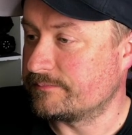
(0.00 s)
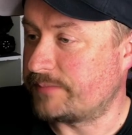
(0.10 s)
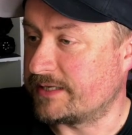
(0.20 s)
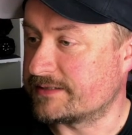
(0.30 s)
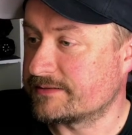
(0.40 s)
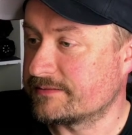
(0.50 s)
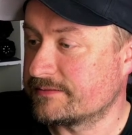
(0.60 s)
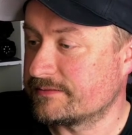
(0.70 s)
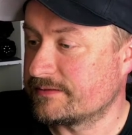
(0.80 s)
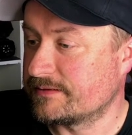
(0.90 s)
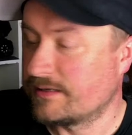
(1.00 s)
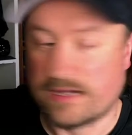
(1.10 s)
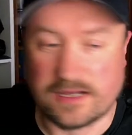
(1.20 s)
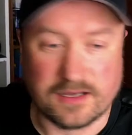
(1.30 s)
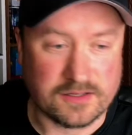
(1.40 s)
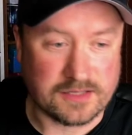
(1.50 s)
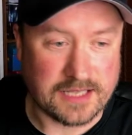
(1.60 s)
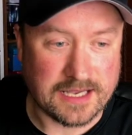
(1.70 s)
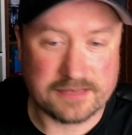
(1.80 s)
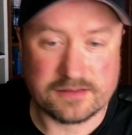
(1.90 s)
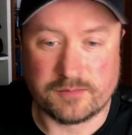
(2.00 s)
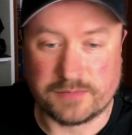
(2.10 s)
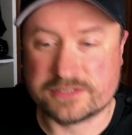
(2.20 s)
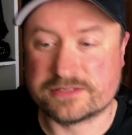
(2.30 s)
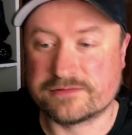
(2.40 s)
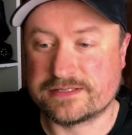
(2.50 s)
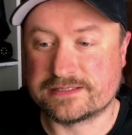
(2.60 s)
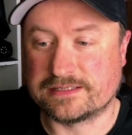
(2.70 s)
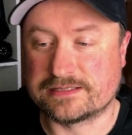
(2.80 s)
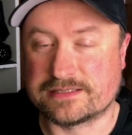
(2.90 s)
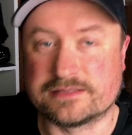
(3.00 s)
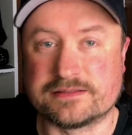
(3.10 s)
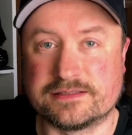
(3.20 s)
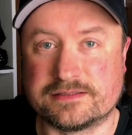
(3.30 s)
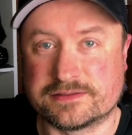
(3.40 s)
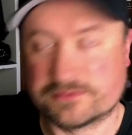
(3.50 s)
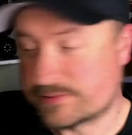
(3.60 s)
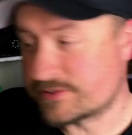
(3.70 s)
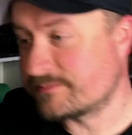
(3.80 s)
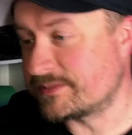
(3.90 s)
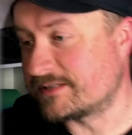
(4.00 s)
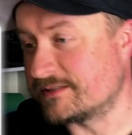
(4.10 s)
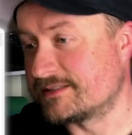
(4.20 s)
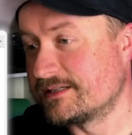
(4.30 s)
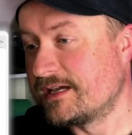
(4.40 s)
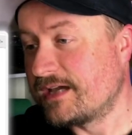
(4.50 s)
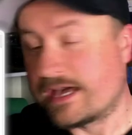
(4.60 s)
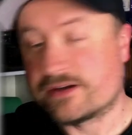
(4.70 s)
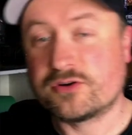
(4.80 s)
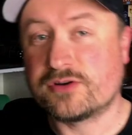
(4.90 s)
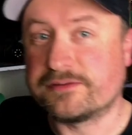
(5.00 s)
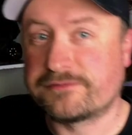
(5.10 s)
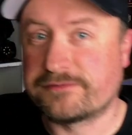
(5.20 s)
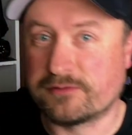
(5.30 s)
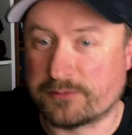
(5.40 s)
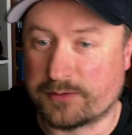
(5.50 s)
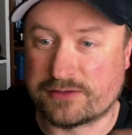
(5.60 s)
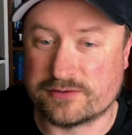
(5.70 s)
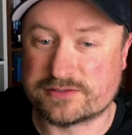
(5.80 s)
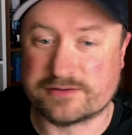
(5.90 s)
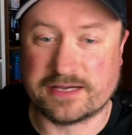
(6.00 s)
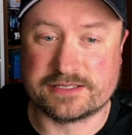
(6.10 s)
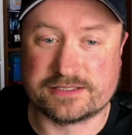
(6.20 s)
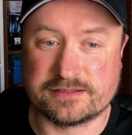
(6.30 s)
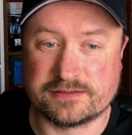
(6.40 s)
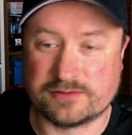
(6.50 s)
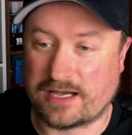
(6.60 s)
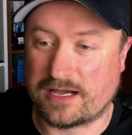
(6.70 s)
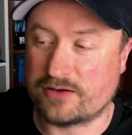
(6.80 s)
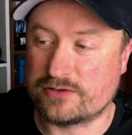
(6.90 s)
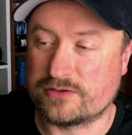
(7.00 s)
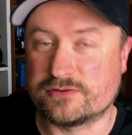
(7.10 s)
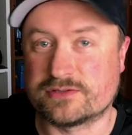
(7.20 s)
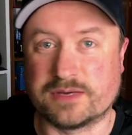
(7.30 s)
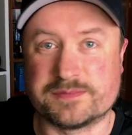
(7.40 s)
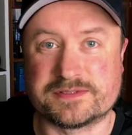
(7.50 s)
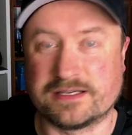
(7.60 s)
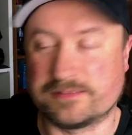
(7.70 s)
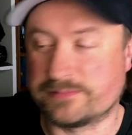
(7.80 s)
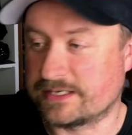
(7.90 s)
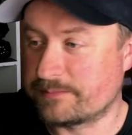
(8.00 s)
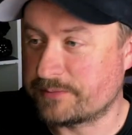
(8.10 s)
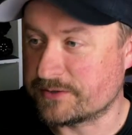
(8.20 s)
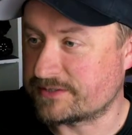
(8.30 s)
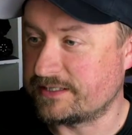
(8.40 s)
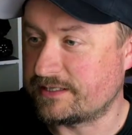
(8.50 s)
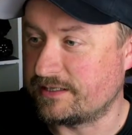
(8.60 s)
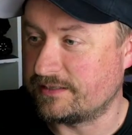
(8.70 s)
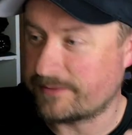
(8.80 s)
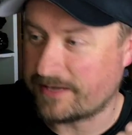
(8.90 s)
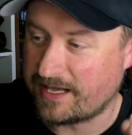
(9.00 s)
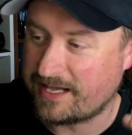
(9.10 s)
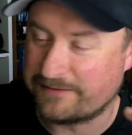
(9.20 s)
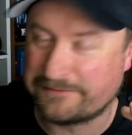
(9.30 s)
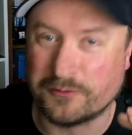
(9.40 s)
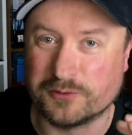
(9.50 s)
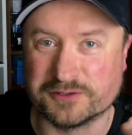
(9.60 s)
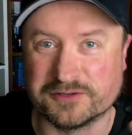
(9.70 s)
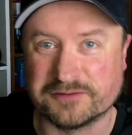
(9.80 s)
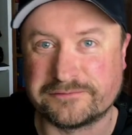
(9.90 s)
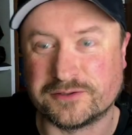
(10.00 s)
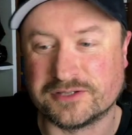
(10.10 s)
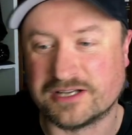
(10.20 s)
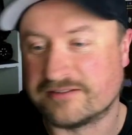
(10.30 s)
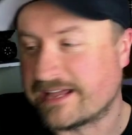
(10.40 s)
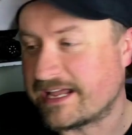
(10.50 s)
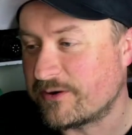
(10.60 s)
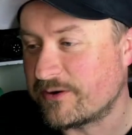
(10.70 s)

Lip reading: But I'll add a bunch of these links into the description because I don't know if with your strategy how you use the website, but I personally keep a folder full of a